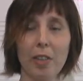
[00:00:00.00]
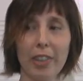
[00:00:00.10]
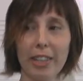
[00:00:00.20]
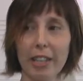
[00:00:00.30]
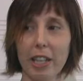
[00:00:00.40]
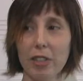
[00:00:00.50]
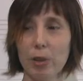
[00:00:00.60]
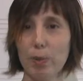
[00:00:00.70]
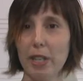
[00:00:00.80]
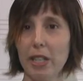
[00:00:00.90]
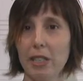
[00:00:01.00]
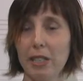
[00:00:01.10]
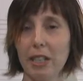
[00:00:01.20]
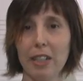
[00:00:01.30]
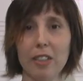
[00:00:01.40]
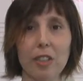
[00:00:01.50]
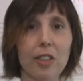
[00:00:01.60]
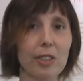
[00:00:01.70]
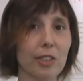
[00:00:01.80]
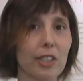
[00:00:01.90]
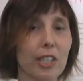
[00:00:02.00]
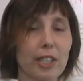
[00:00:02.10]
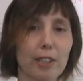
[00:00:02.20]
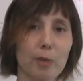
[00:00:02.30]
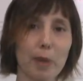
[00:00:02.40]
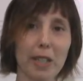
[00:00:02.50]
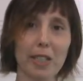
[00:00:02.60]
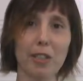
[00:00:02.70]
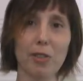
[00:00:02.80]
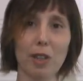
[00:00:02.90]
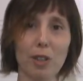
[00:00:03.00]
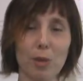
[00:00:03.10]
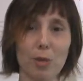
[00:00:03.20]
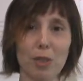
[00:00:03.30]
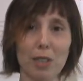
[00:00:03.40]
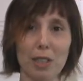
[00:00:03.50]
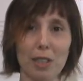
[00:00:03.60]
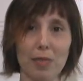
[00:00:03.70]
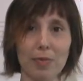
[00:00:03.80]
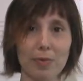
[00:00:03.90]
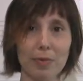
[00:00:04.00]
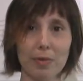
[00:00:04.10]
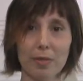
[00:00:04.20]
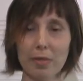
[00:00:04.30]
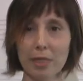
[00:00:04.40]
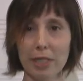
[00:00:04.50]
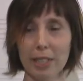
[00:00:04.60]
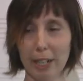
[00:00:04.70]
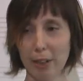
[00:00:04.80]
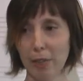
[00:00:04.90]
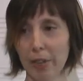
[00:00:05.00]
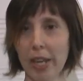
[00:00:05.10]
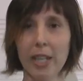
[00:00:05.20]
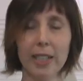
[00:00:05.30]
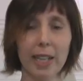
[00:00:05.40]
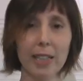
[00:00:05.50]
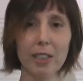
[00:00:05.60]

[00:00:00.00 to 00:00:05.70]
that then repeats and is altered and expanded throughout the music. Now, lots